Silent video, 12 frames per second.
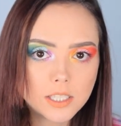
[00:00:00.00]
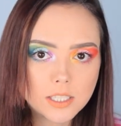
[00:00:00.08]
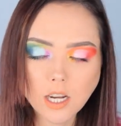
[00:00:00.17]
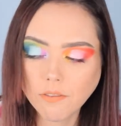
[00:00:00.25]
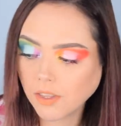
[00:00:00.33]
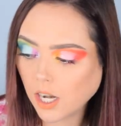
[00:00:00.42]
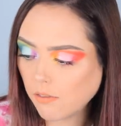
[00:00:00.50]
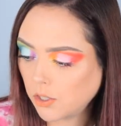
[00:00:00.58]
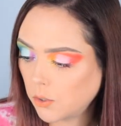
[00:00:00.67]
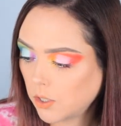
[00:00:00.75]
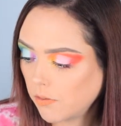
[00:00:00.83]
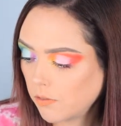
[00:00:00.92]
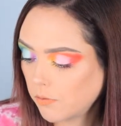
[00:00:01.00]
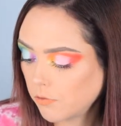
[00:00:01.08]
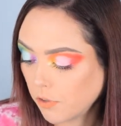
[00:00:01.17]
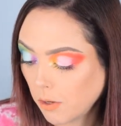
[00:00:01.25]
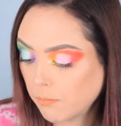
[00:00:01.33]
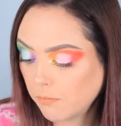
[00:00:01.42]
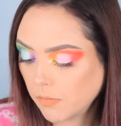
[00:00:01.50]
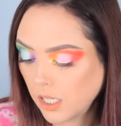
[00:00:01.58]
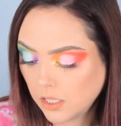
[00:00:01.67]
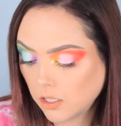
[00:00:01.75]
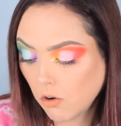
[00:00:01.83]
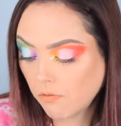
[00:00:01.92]
the stuff that I've used from
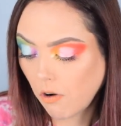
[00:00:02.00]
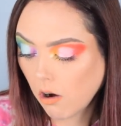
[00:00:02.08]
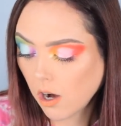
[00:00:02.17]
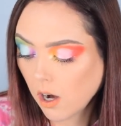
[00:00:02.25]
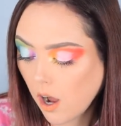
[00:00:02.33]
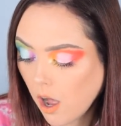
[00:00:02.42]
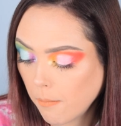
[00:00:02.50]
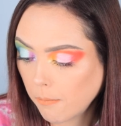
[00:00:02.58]
it so far.